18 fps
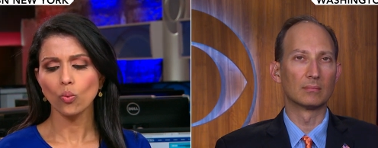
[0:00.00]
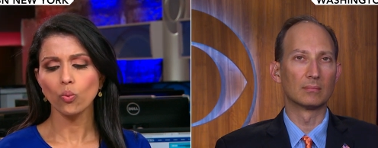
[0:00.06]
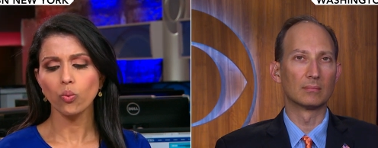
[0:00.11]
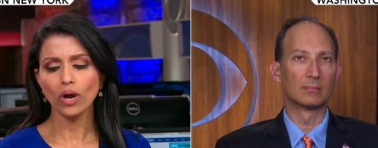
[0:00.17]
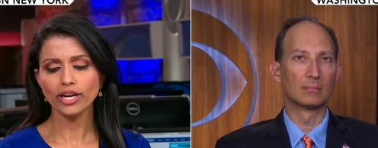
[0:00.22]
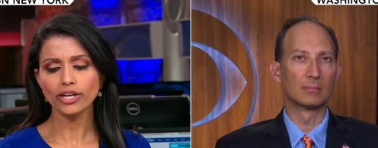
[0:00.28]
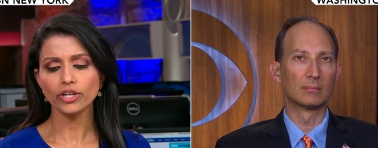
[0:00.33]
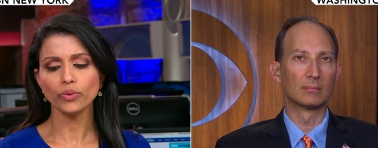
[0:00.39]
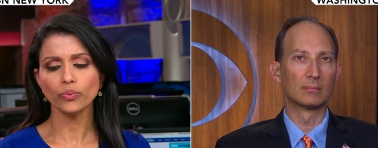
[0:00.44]

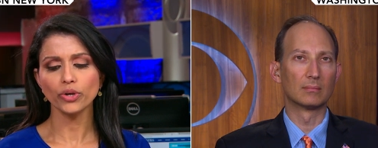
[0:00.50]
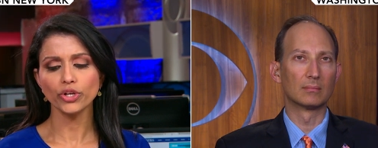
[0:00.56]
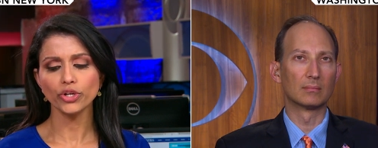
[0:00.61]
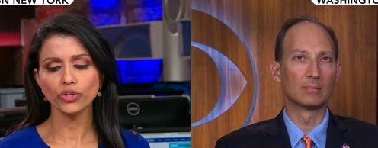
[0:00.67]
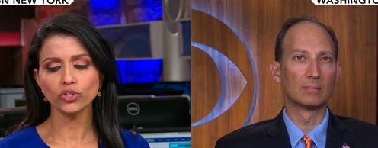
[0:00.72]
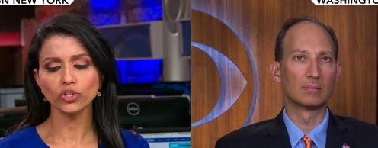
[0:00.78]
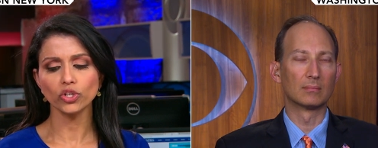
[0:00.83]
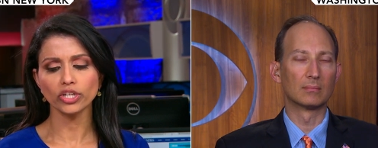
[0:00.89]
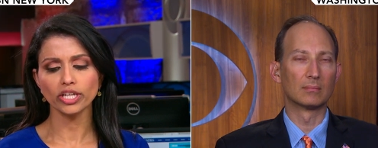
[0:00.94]
Speaker 1: What, when
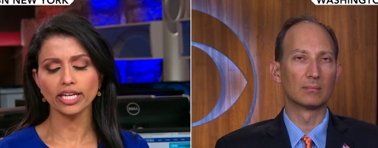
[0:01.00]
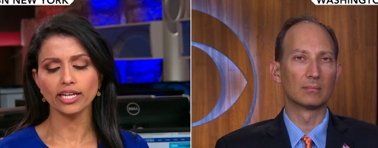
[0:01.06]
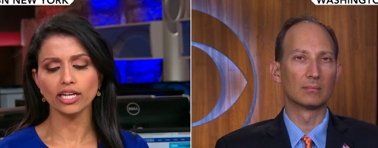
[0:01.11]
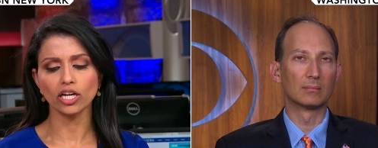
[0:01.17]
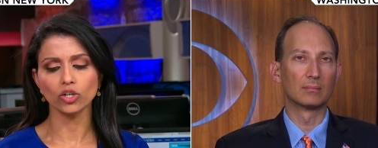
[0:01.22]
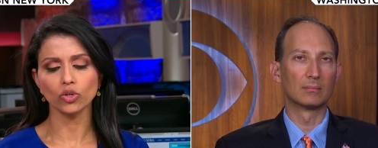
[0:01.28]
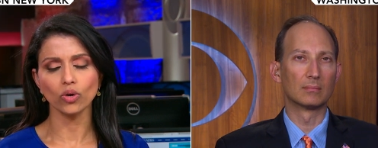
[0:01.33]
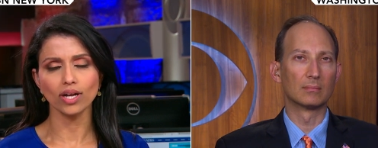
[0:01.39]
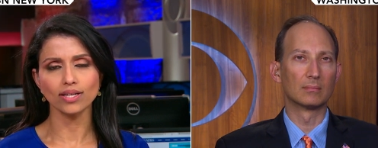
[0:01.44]
you're
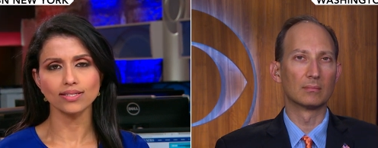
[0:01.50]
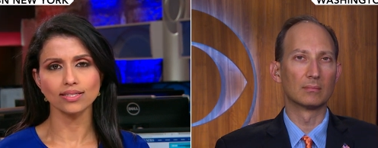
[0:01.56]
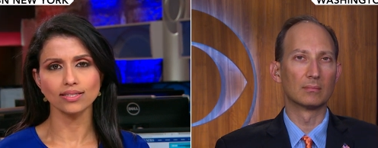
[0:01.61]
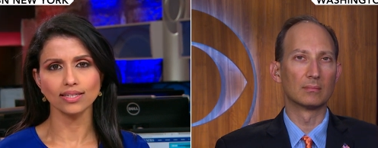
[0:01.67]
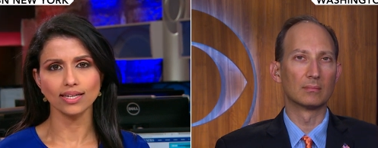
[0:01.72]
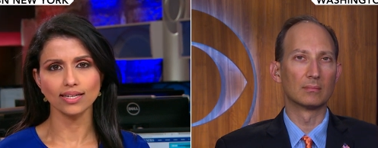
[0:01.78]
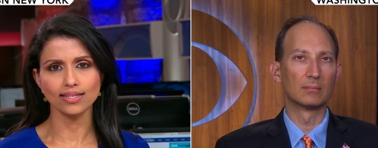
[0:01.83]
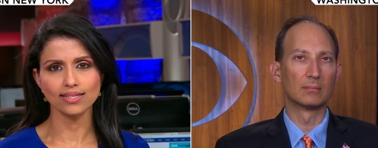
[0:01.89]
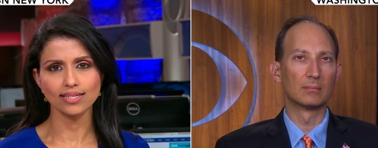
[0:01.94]
looking across the
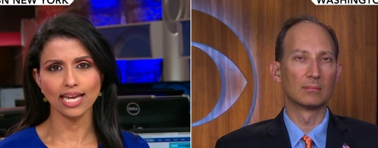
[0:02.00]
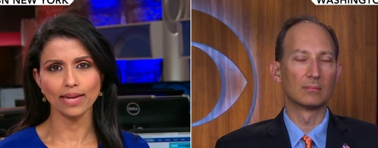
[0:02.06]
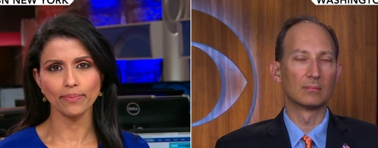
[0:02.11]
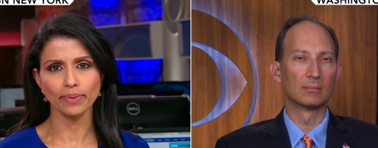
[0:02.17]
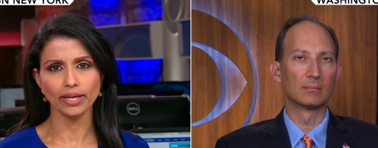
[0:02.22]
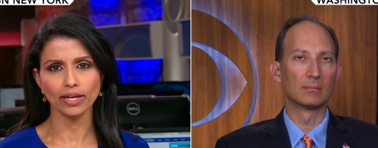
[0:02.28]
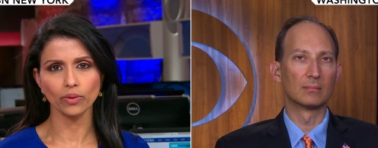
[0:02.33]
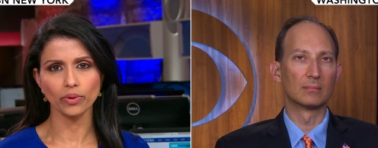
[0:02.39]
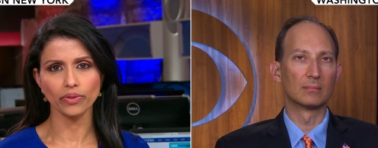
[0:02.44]

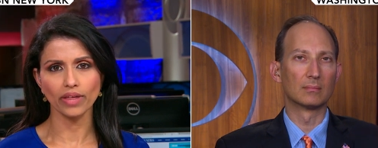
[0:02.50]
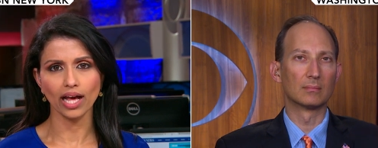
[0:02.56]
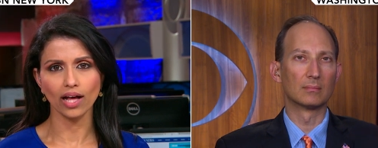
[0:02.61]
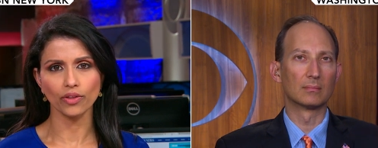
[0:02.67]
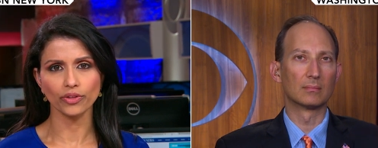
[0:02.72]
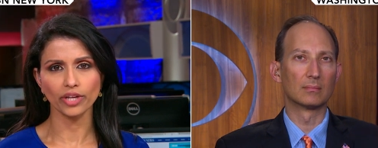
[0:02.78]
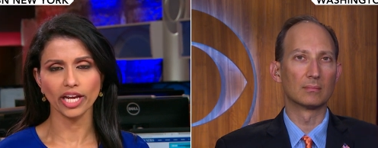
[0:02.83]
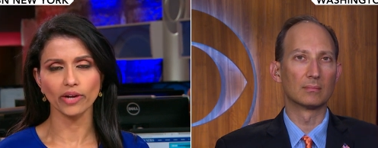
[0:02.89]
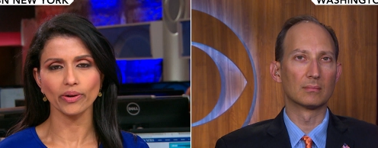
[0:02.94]
landscape here with
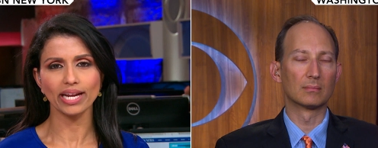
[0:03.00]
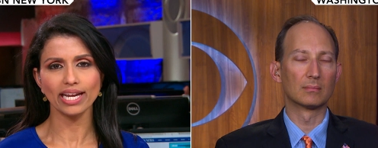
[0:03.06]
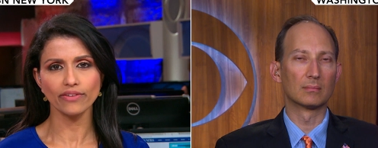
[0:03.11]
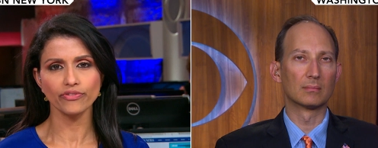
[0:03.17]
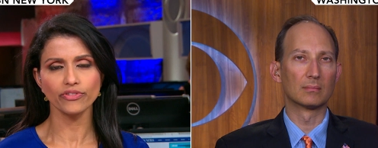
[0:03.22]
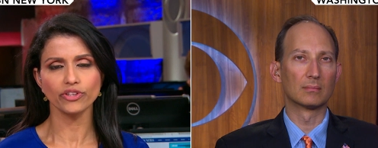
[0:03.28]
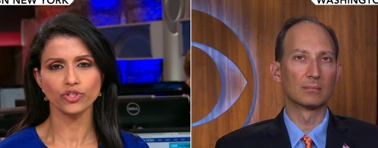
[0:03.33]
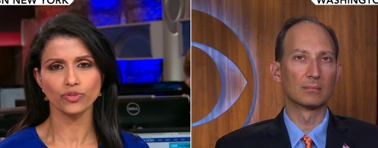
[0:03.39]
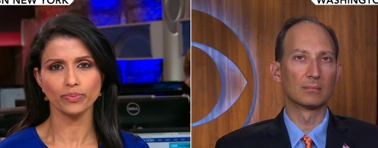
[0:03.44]
healthcare,
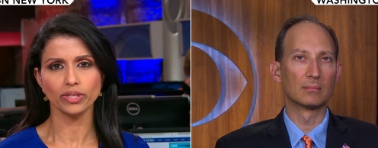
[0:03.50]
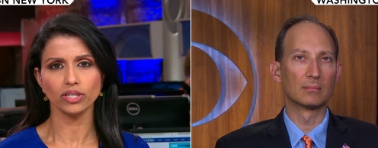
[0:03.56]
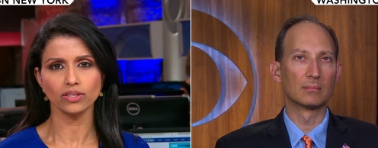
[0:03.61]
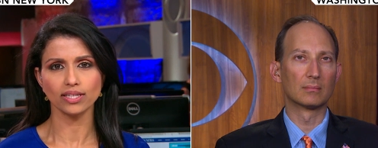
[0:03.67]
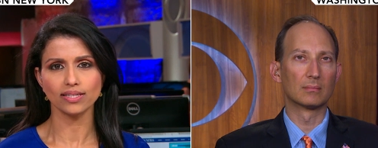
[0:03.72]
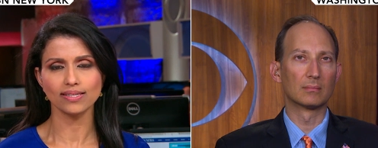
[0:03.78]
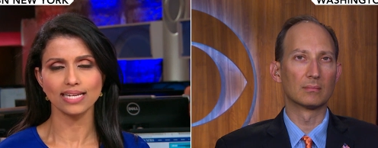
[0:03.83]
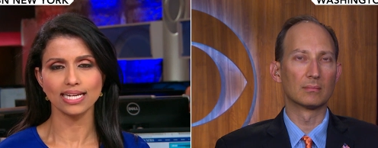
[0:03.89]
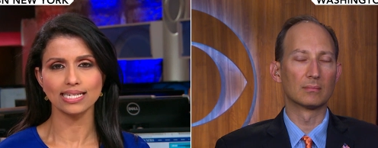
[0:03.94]
if this bill,
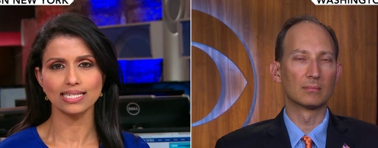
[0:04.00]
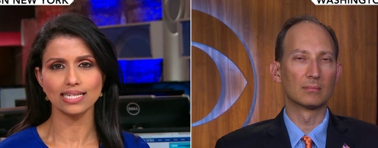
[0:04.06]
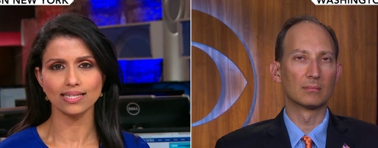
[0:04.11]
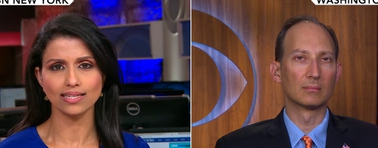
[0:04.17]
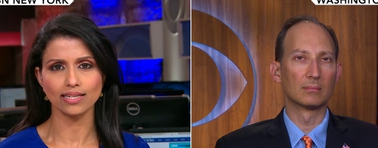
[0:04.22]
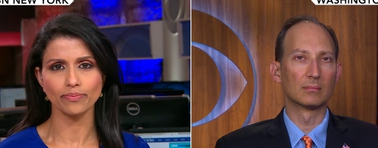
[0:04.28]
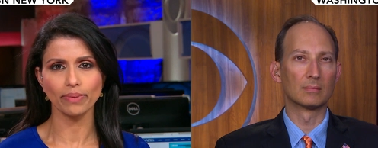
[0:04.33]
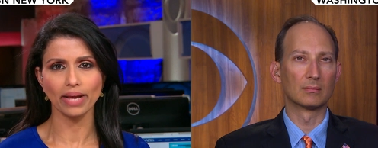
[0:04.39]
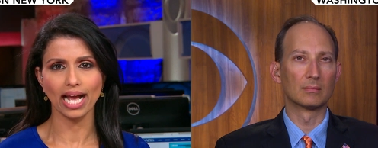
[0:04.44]
let's say,
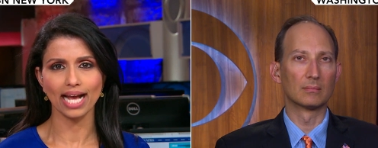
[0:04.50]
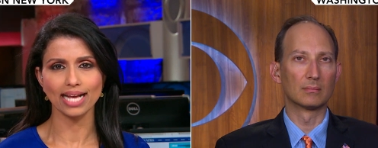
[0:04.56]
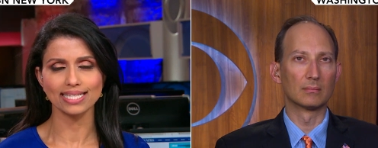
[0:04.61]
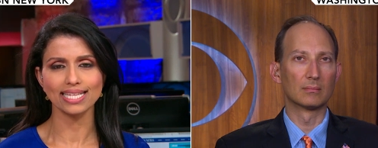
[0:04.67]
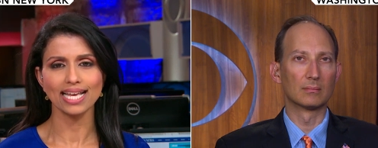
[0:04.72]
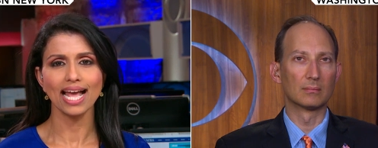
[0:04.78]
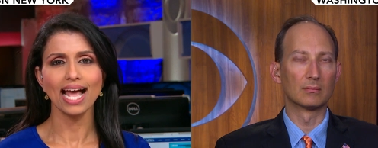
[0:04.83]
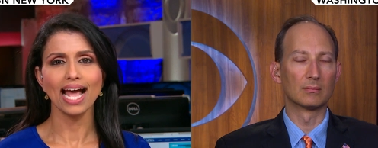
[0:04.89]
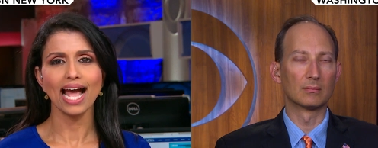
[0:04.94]
doesn't
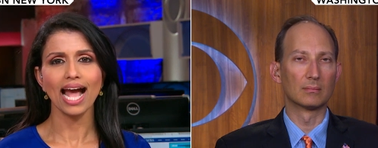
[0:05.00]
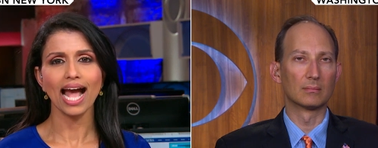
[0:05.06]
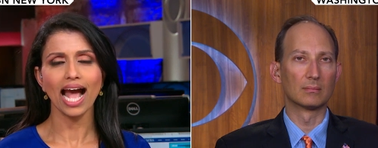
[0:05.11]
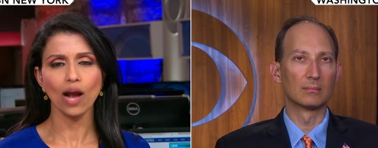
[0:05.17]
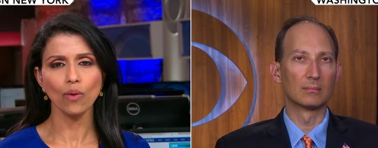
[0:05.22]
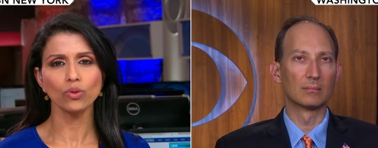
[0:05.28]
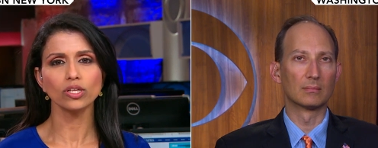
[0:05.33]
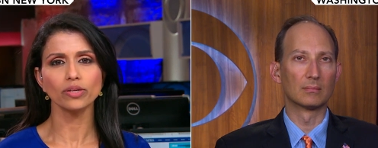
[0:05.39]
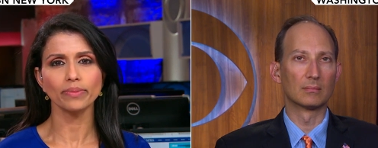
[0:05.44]
pass,
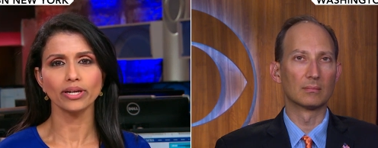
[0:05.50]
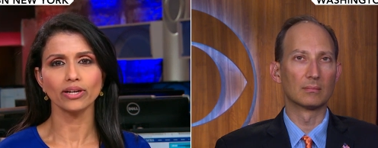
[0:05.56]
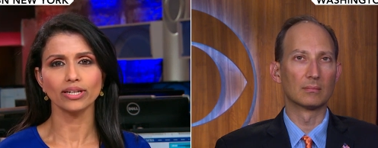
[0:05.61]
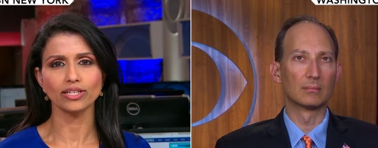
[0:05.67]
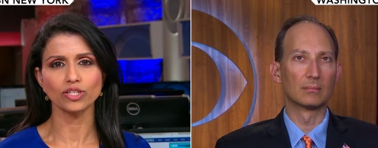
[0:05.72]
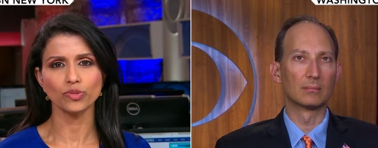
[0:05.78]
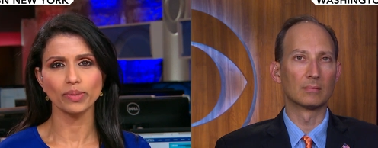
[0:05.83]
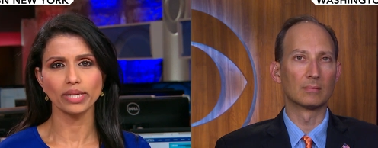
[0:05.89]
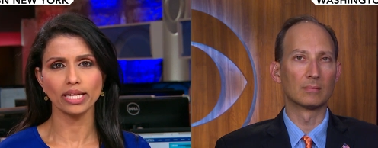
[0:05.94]
how will
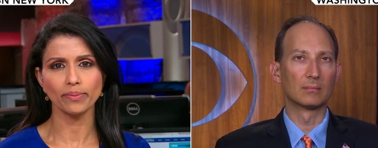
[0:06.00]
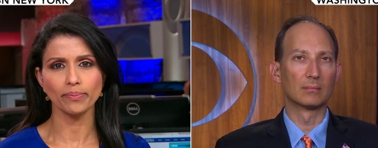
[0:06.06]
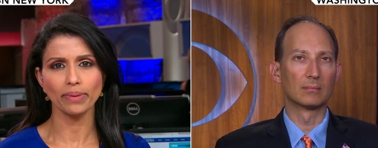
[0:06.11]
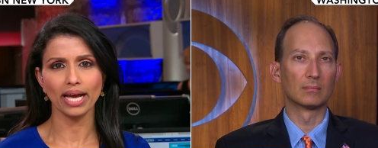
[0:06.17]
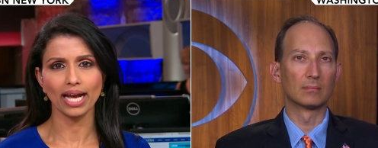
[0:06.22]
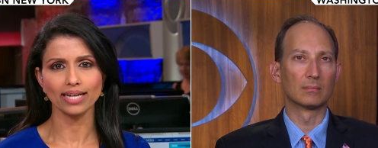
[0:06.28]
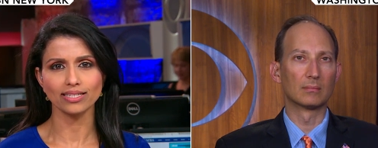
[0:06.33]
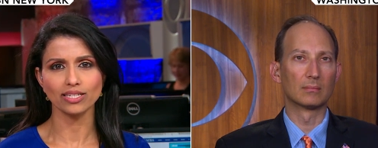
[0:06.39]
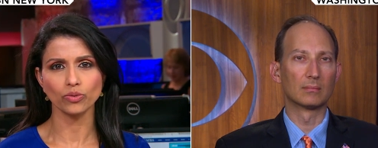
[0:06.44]
Americans be
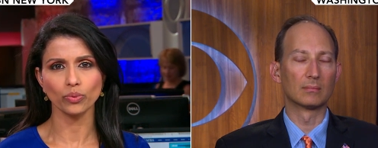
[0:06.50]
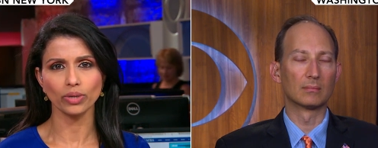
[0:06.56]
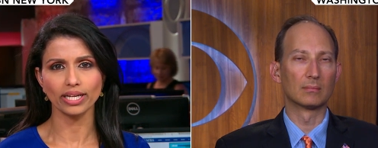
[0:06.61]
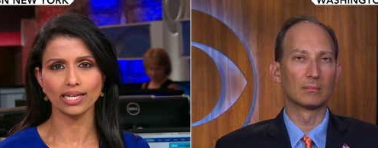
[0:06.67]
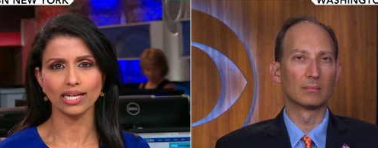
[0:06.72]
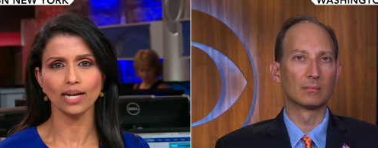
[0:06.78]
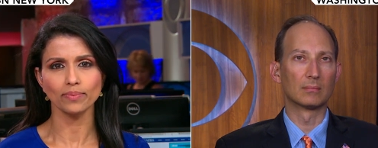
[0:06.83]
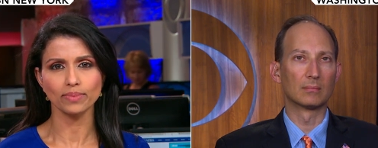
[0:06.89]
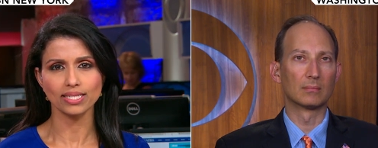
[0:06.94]
impacted
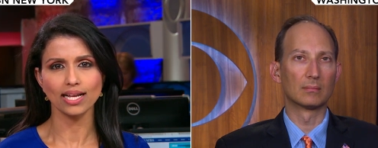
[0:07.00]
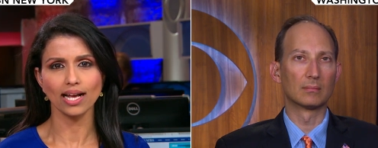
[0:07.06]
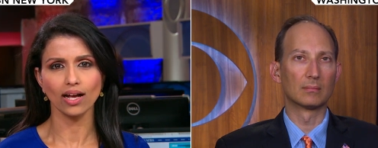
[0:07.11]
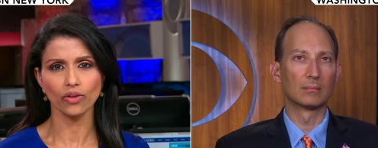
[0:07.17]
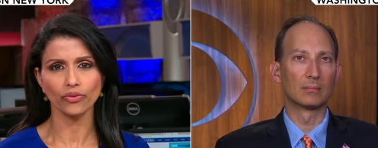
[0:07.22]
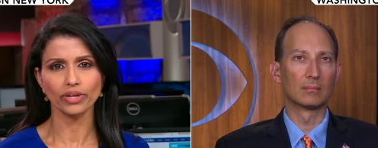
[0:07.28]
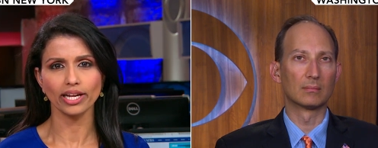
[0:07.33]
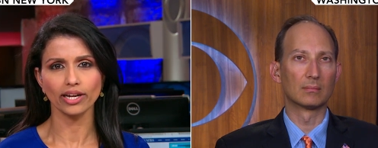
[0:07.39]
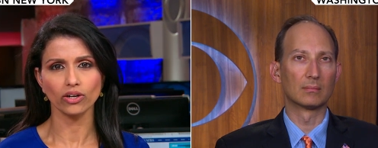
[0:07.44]
when it comes to
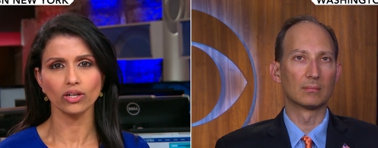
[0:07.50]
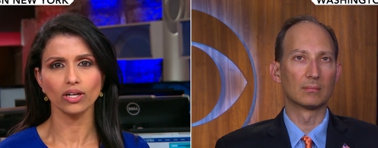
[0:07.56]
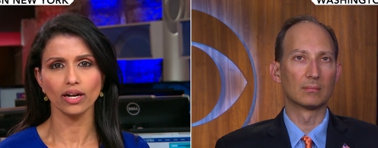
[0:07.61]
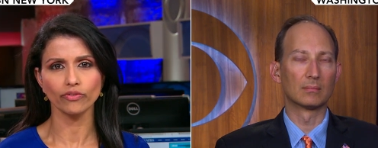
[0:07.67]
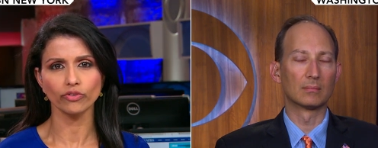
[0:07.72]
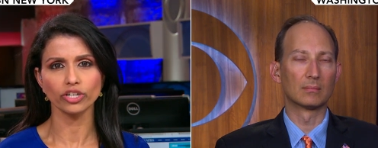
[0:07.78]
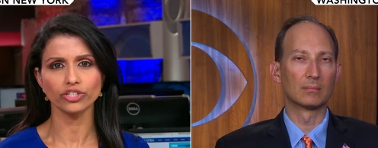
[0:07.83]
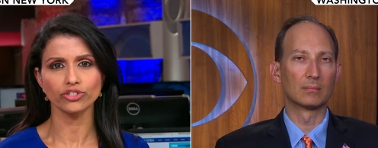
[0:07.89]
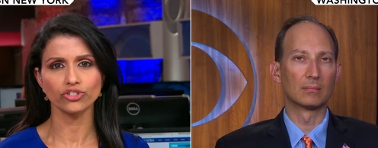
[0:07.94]
healthcare
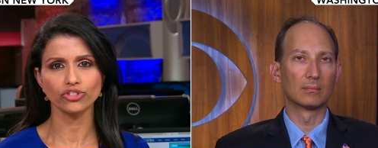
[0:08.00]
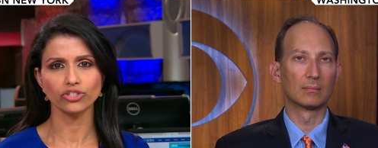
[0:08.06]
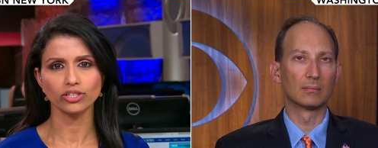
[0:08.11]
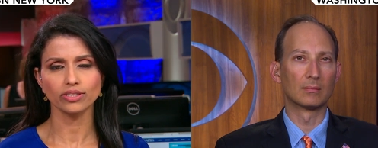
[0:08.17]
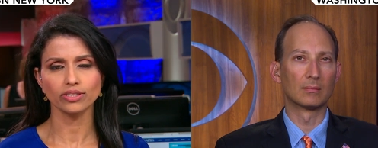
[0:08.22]
coverage?